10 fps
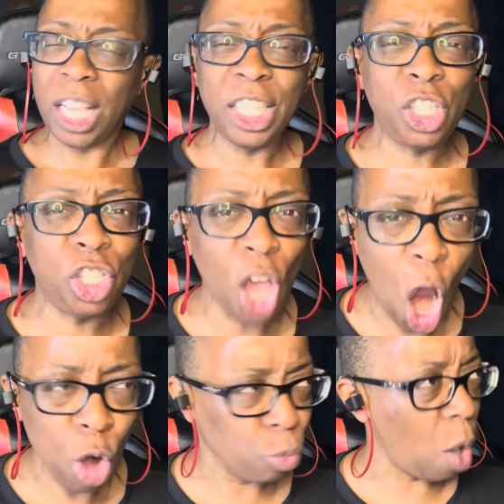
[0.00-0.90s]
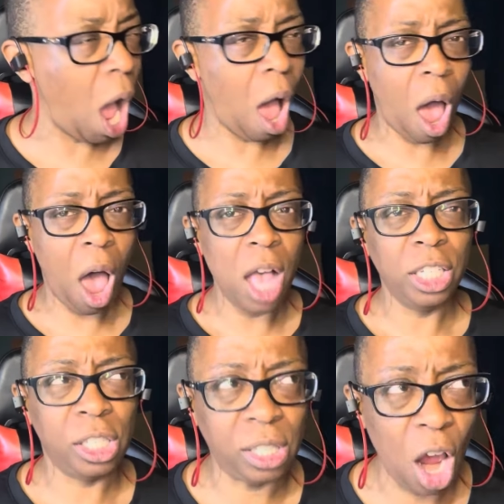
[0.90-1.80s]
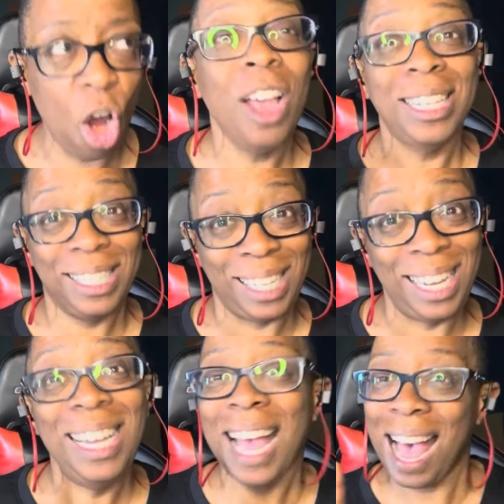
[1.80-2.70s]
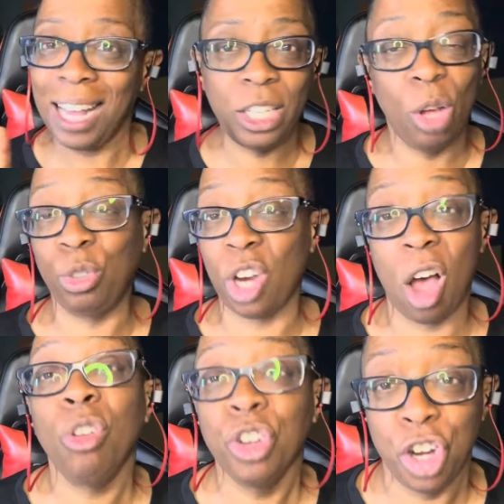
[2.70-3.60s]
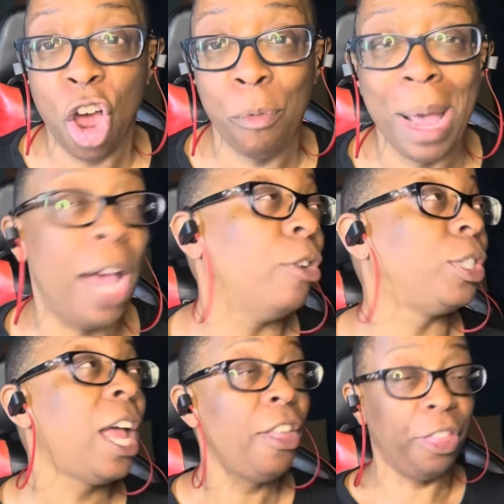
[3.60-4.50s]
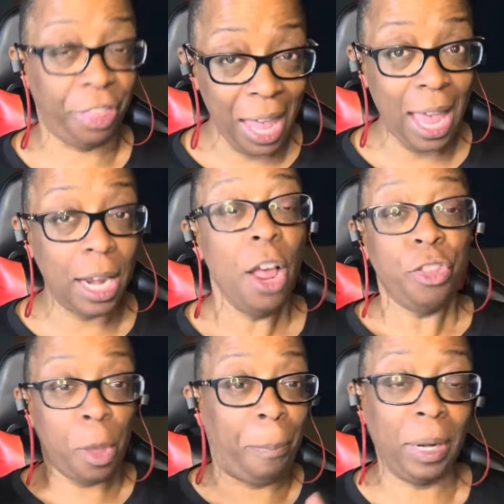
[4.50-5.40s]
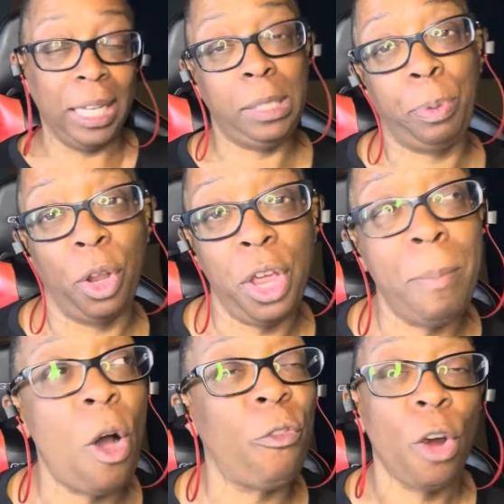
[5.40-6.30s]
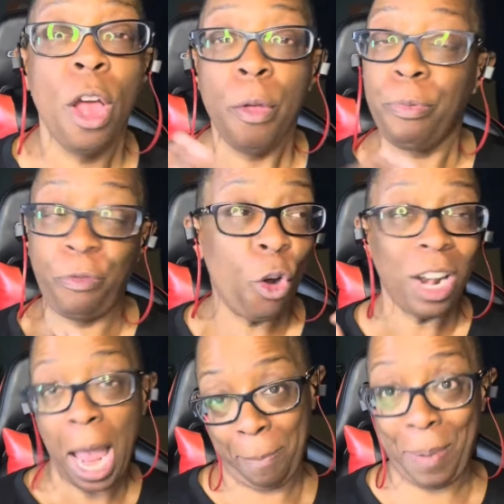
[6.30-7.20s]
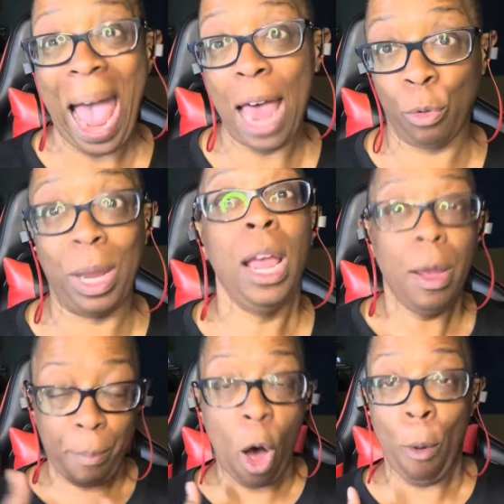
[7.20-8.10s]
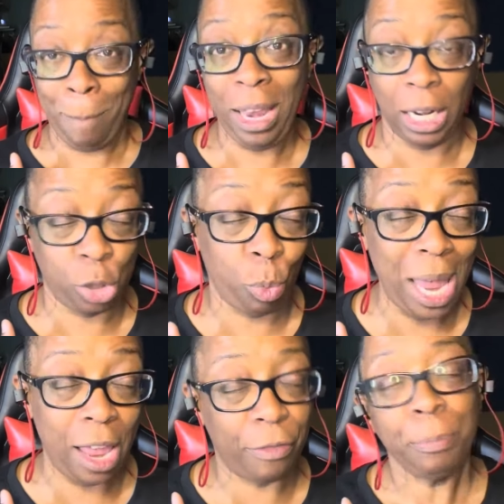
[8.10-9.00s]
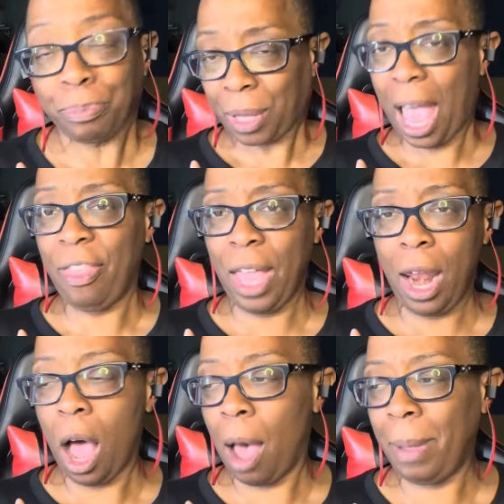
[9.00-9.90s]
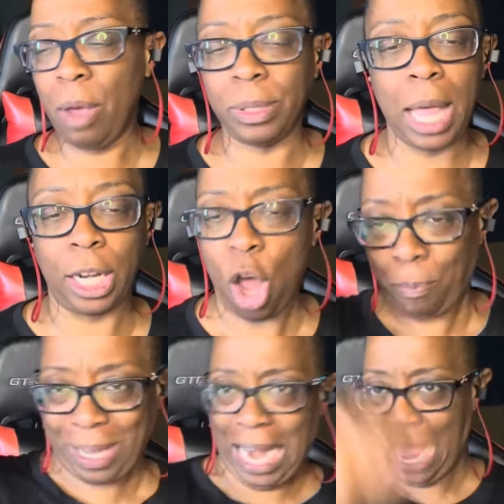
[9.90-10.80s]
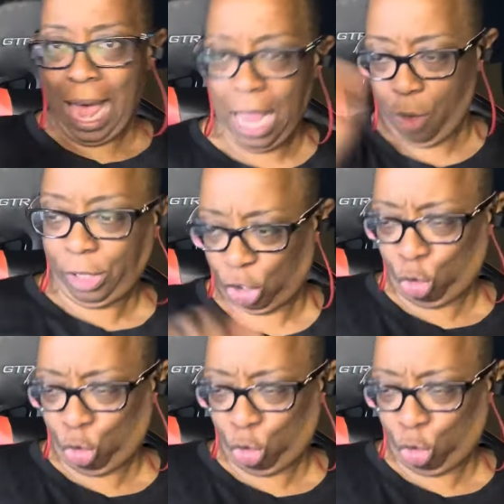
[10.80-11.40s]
Sarah. Sir, see, I told y'all, no manners. Then the police pulled him over for, like, battery on Mila's weave. And then he was like, nope, getting out of here.